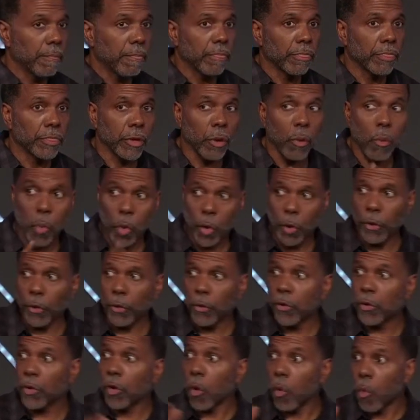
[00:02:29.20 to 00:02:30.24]
The
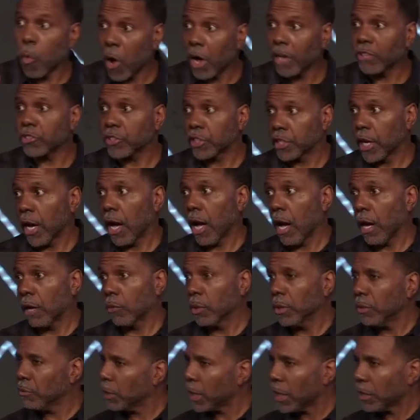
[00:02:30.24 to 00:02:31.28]
Word was God.
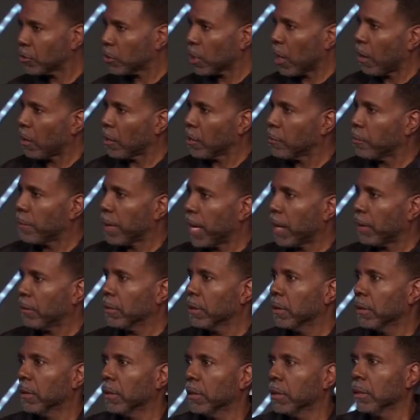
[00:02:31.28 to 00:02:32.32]
We're not talking
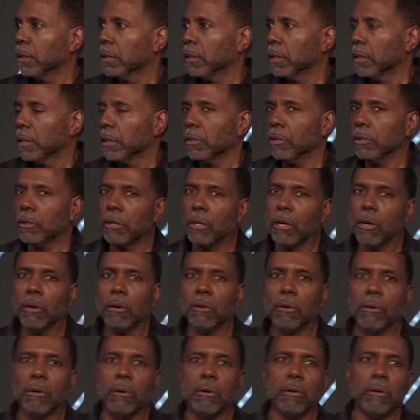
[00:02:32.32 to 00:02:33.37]
about, you
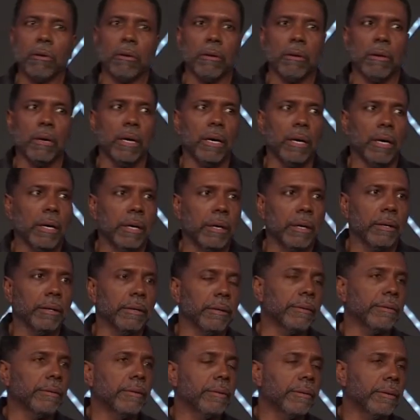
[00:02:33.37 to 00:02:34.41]
know, uh,
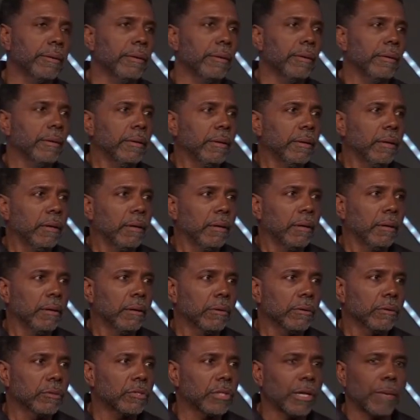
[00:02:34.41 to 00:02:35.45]

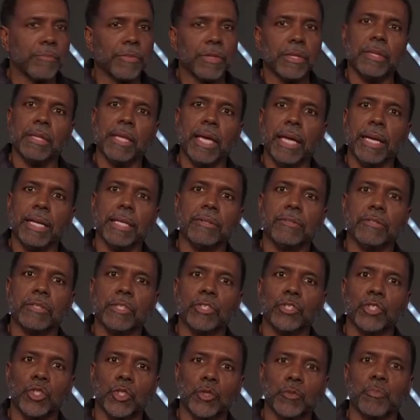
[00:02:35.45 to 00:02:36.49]
something that is
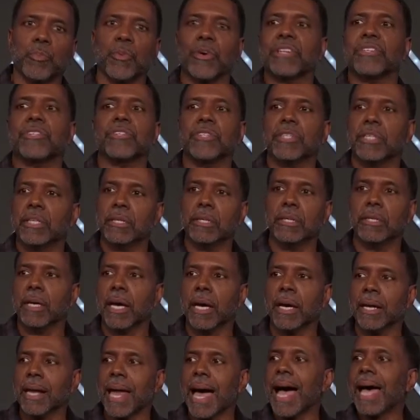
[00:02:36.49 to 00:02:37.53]
expressing
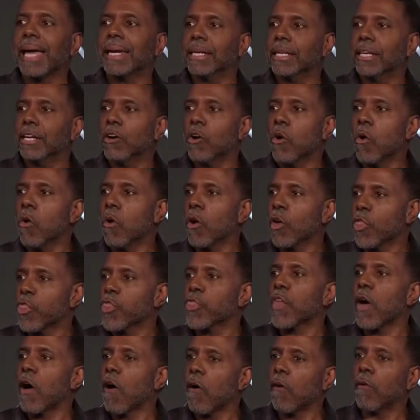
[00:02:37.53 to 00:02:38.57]
an idea or a
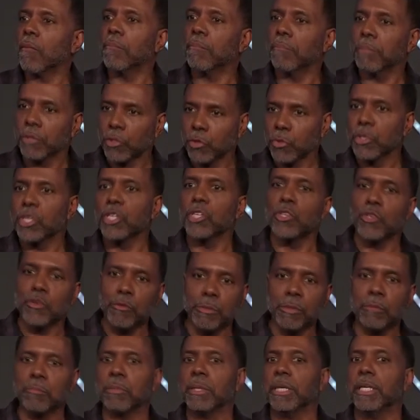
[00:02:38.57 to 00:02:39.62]
thought between
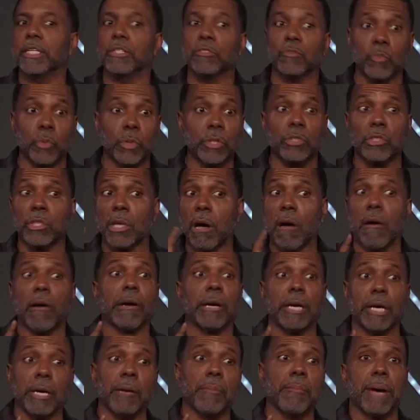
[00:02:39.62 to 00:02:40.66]
human beings. We're
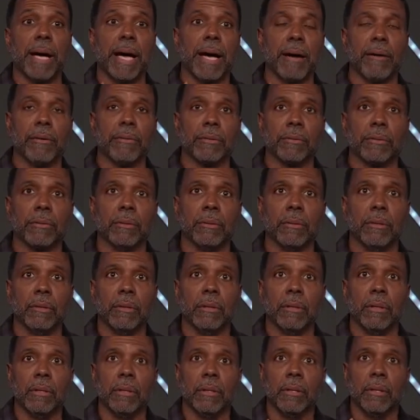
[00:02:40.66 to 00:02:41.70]
talking about
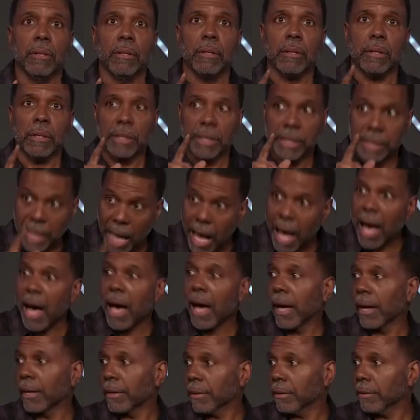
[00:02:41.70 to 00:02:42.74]

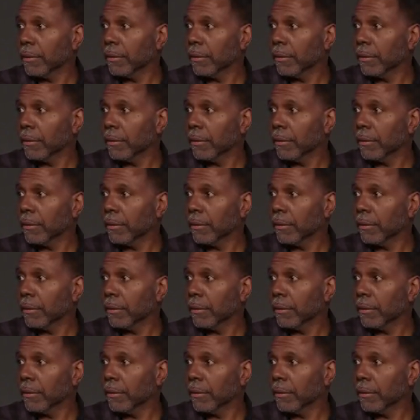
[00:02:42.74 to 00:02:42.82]
God.